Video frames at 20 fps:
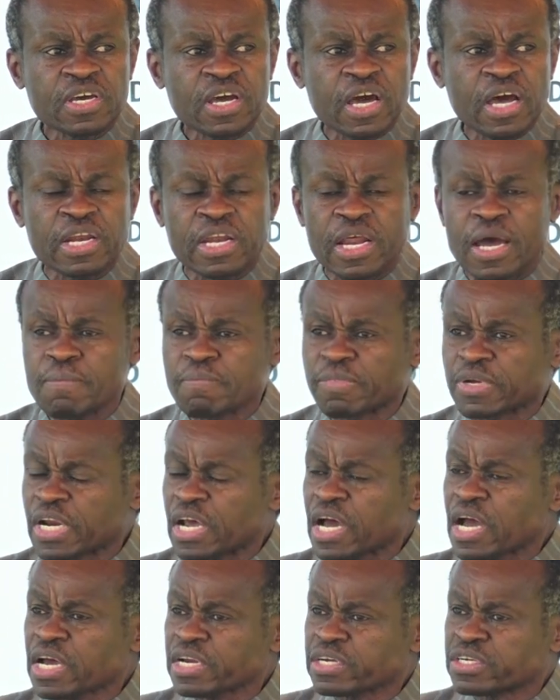and I'm
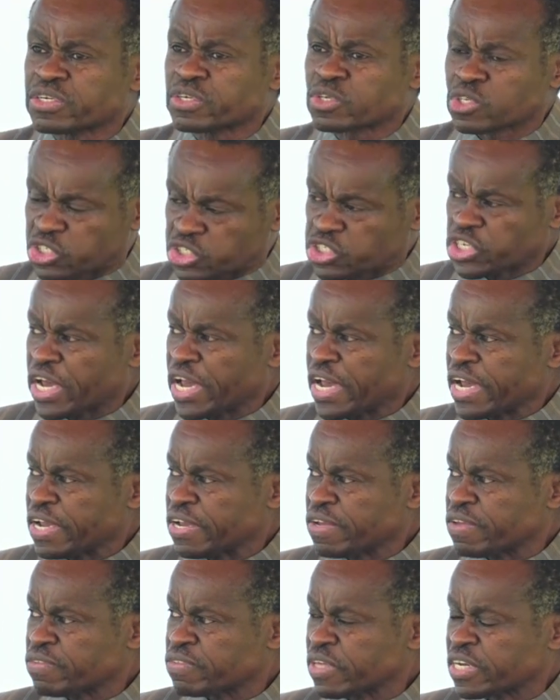glad to
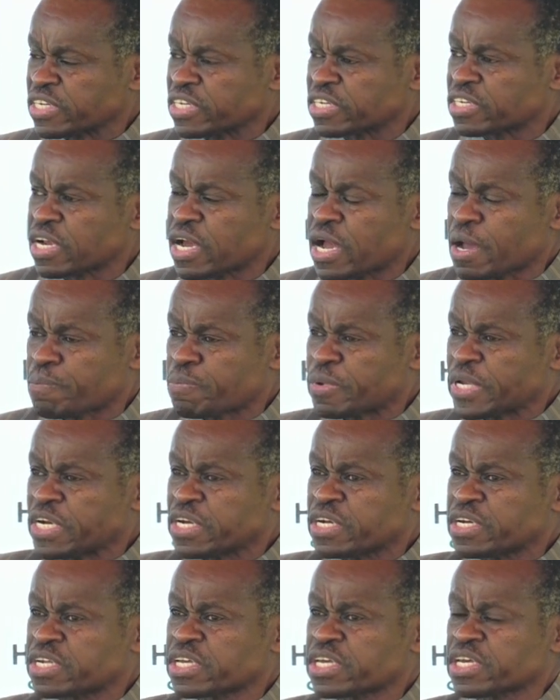say that it
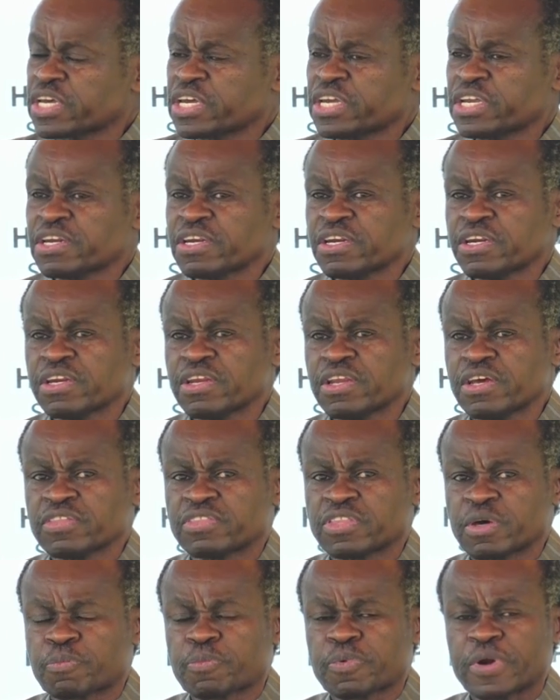happened in
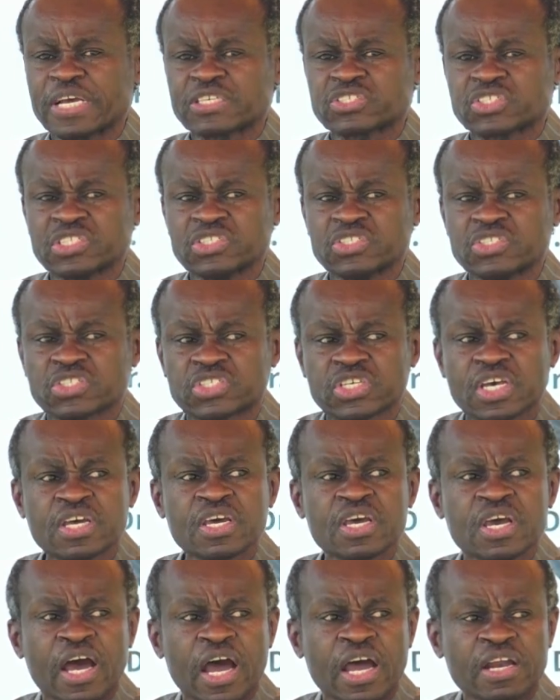the presence
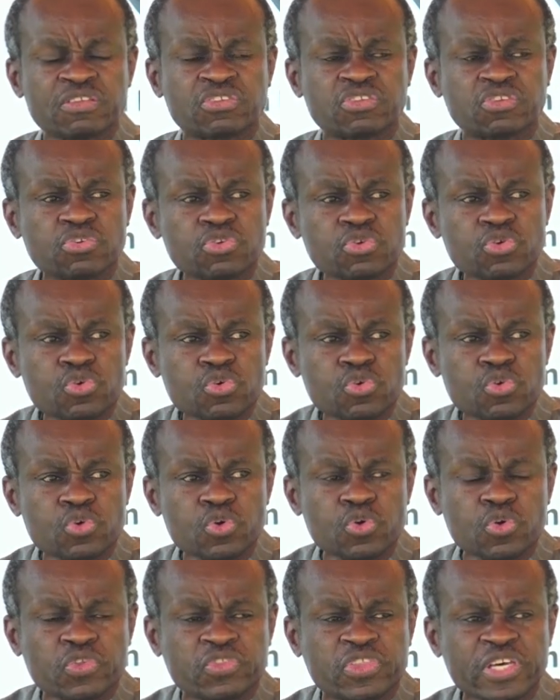and
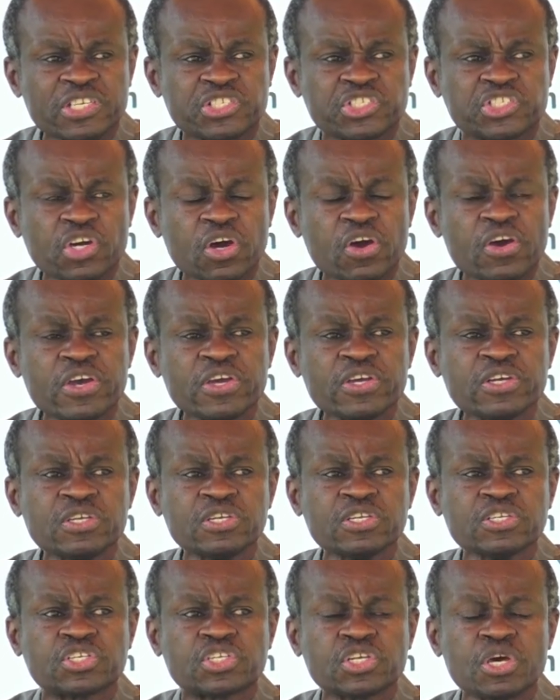through the
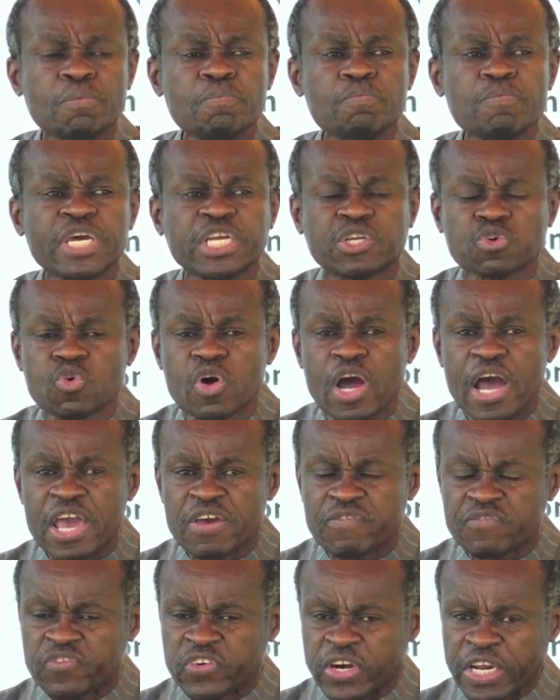joint
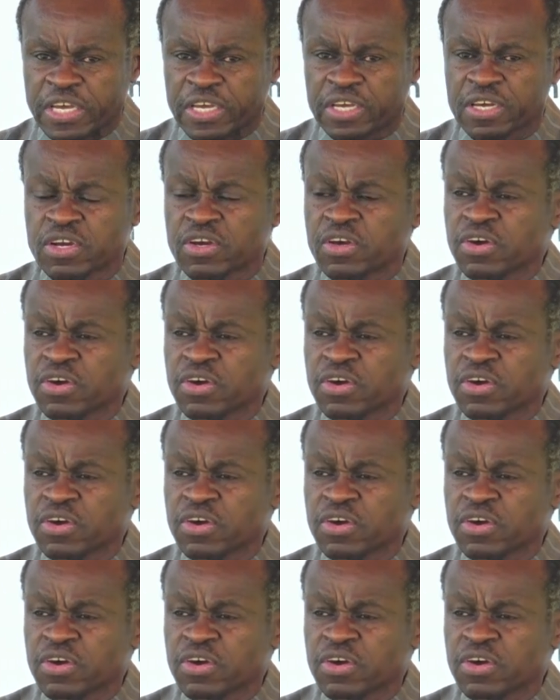midwifery